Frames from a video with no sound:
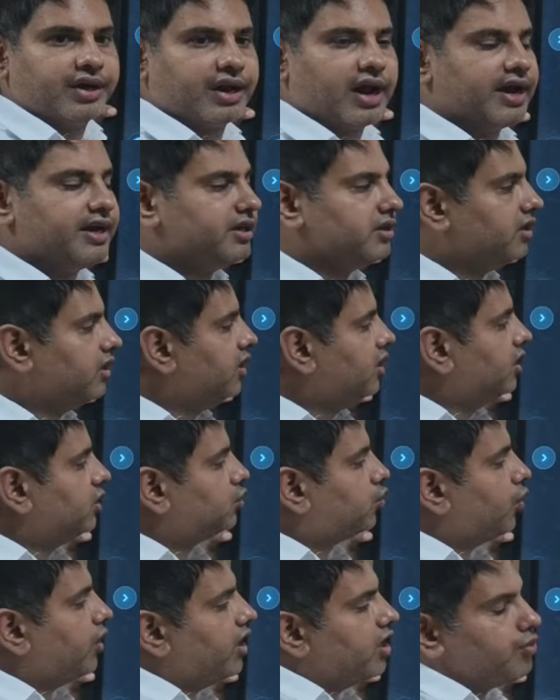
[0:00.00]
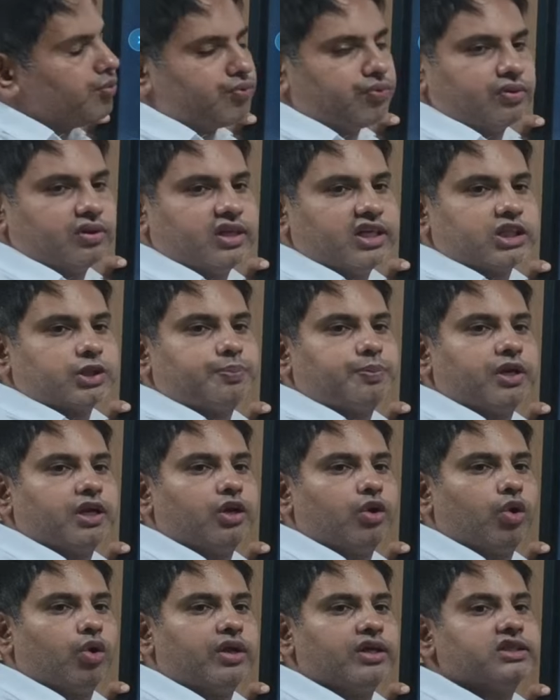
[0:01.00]
right? So if this
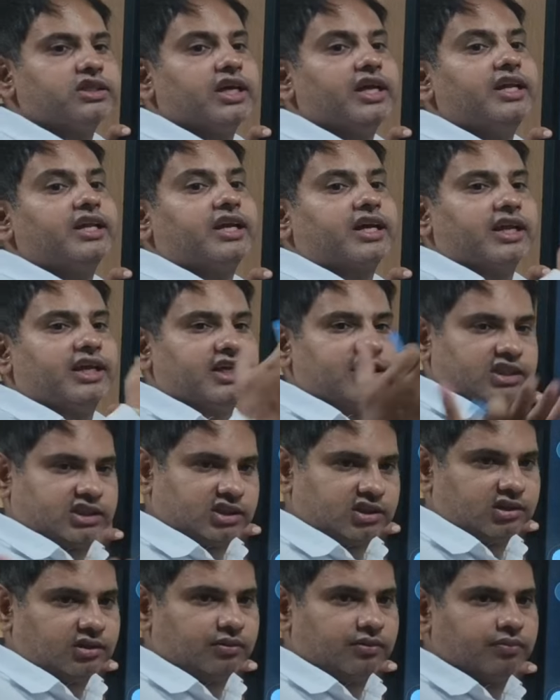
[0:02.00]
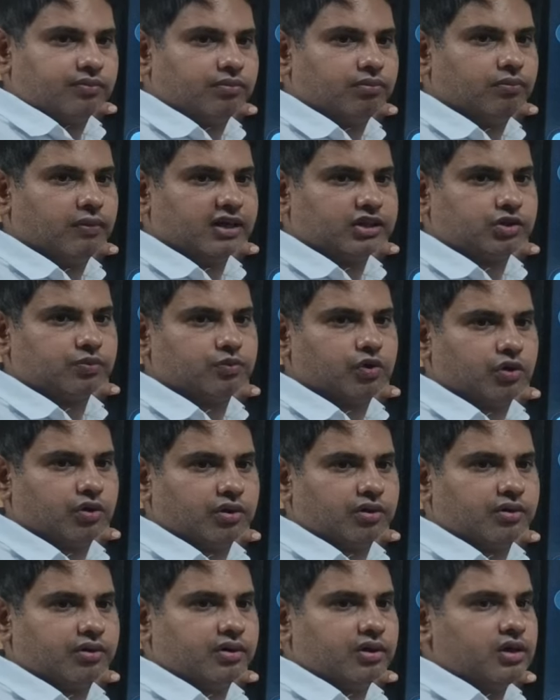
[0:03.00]
preload is increased much
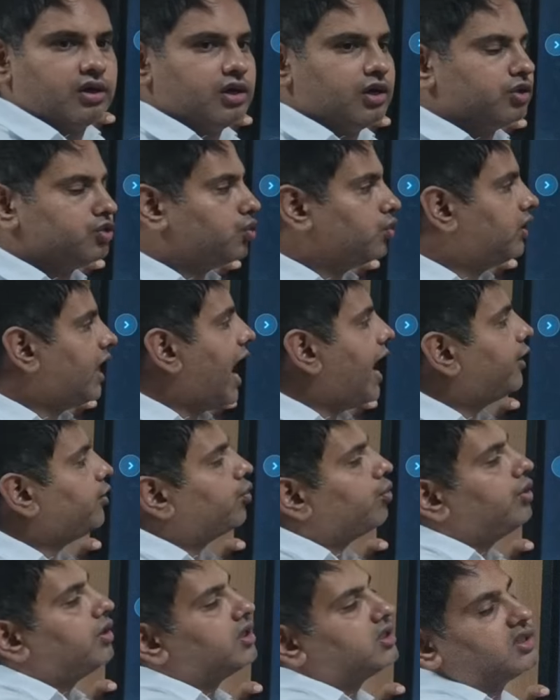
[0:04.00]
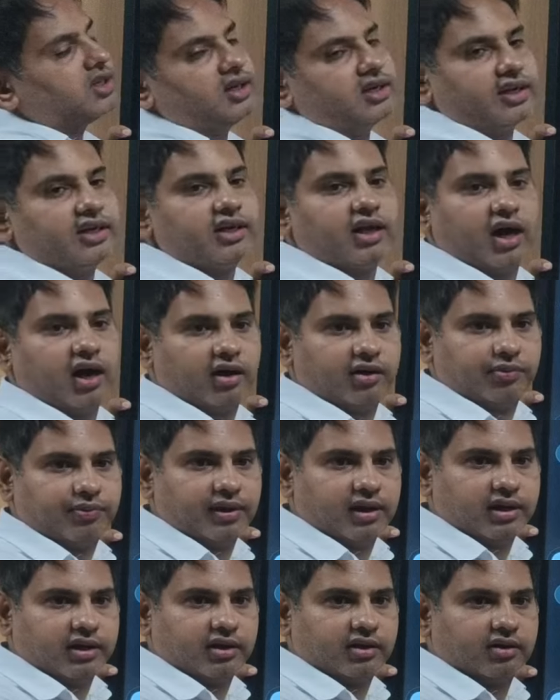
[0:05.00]
more, so that could result in heart
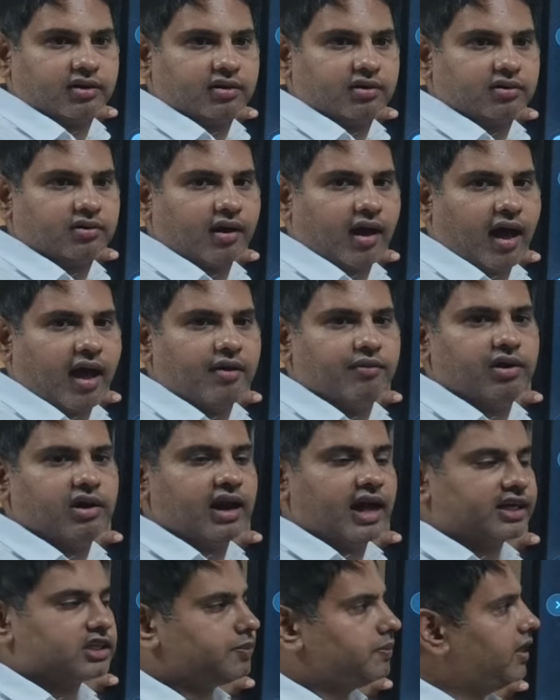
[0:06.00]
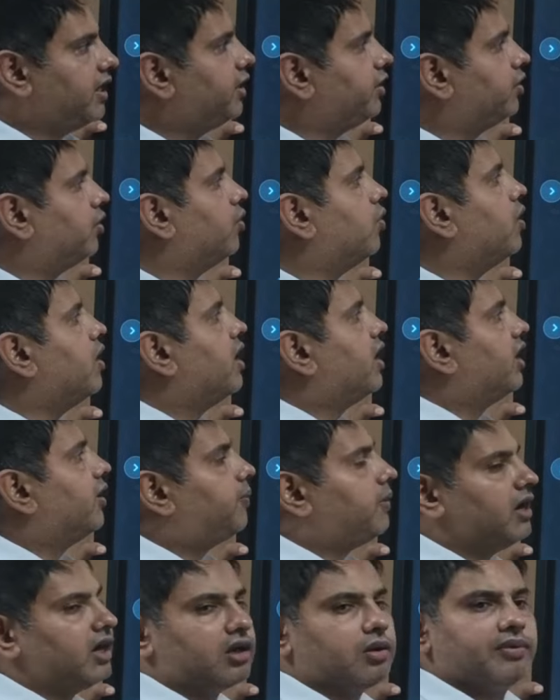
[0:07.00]
failure. I will explain you.
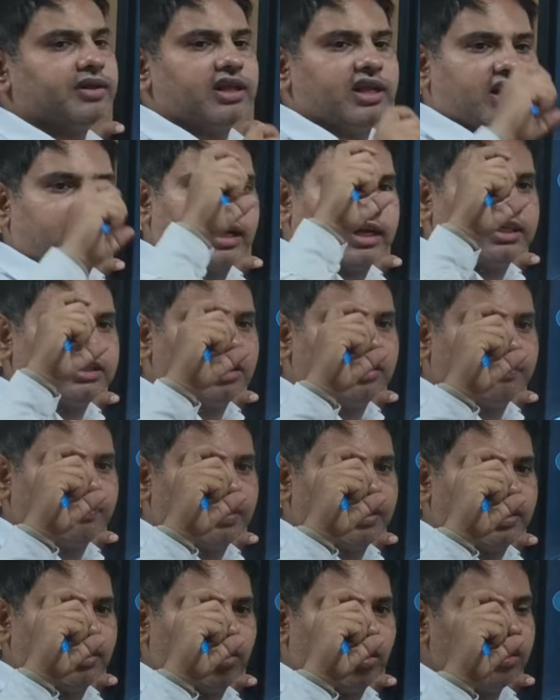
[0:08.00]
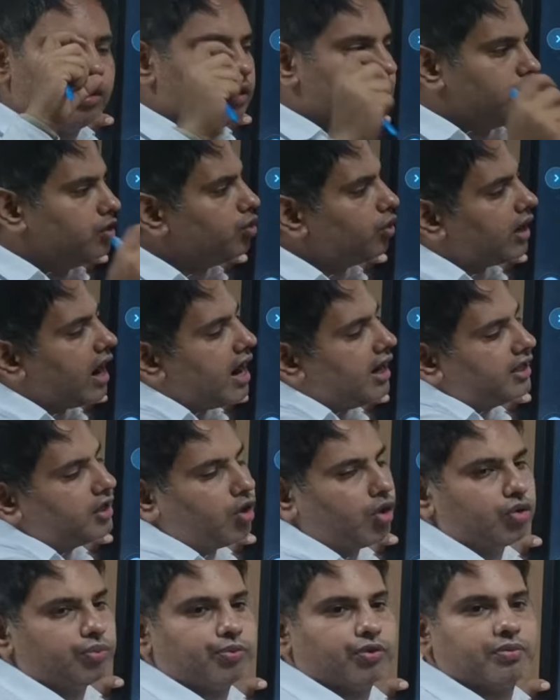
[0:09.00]
If little bit increase in preload, your
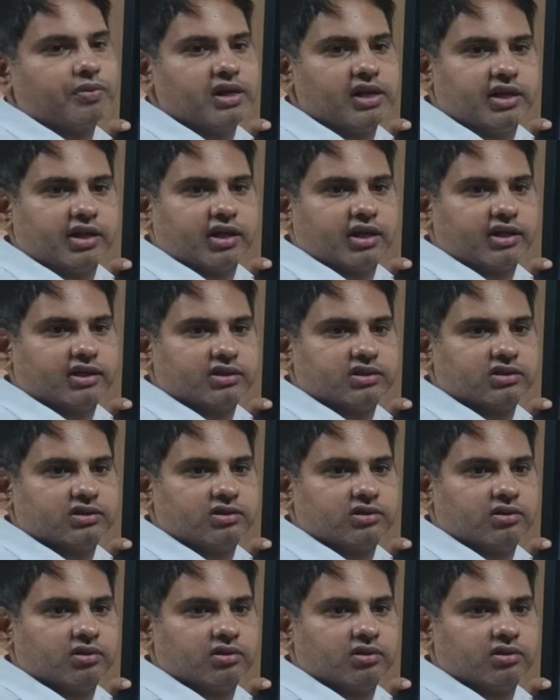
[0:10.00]
cardiac output will increase,